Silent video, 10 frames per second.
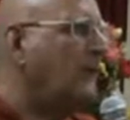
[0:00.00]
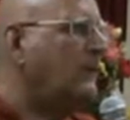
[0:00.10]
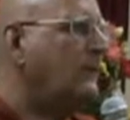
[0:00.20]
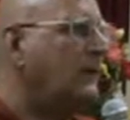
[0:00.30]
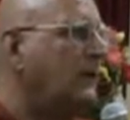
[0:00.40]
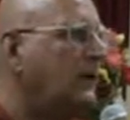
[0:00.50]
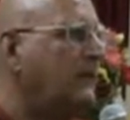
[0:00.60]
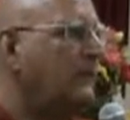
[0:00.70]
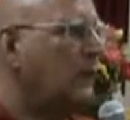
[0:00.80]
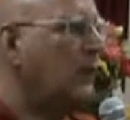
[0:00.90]
of
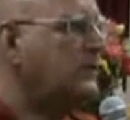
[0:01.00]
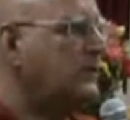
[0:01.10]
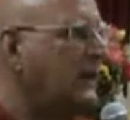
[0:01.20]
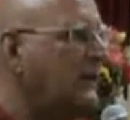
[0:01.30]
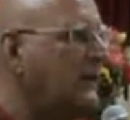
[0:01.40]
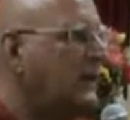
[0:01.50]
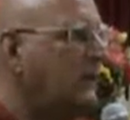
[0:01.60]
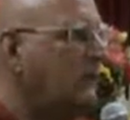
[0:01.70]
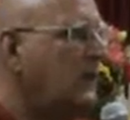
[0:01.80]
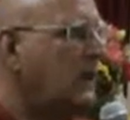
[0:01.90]
the objects
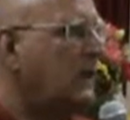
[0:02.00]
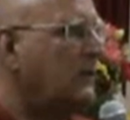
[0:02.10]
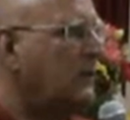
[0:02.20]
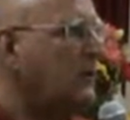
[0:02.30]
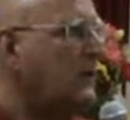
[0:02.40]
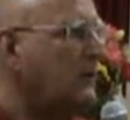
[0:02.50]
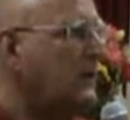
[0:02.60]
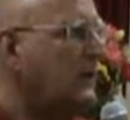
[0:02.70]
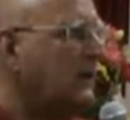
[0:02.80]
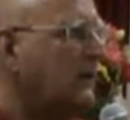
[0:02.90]
that we as
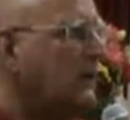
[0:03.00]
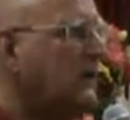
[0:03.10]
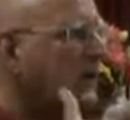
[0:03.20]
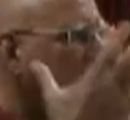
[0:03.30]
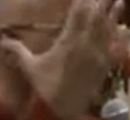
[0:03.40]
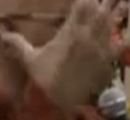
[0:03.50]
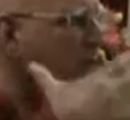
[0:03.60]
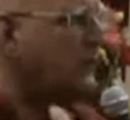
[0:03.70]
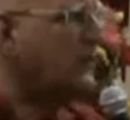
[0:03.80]
human beings, with our